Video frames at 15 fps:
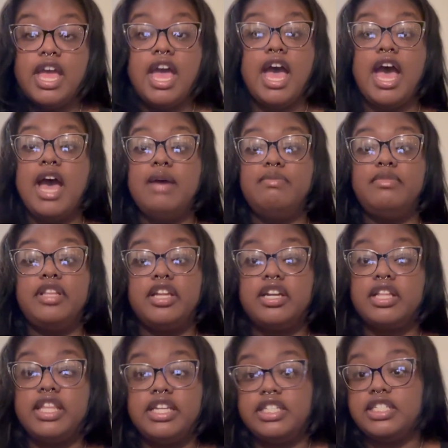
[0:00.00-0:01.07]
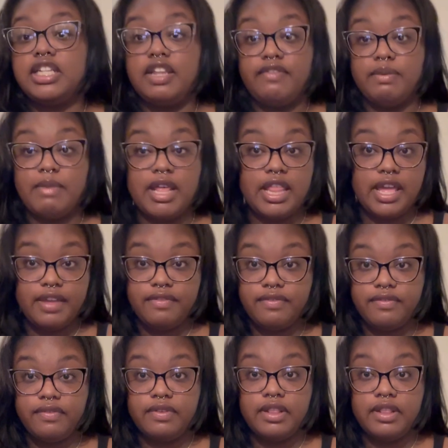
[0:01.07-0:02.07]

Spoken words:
I'm literally just living my life.